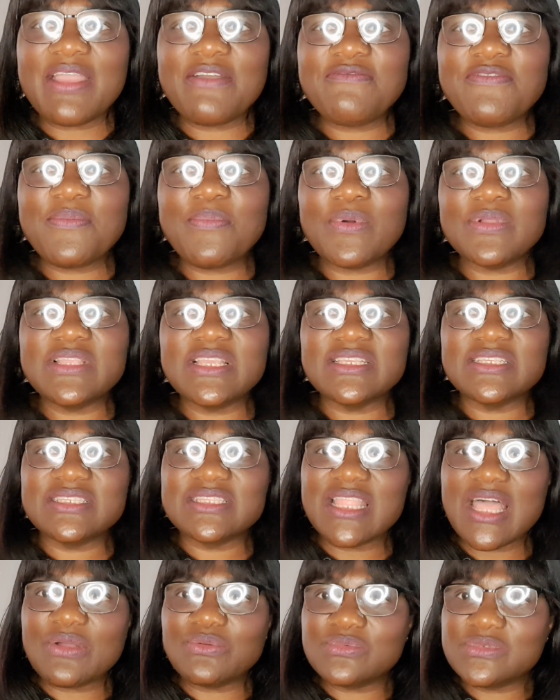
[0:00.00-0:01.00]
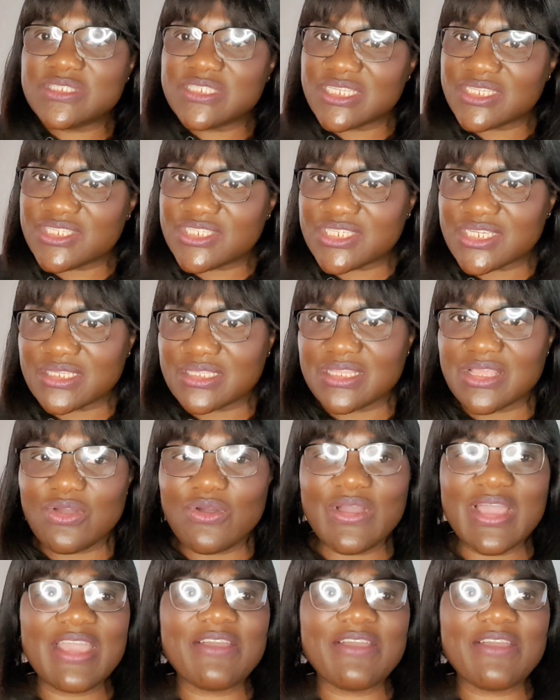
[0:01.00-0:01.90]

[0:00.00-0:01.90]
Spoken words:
everybody is now teaching or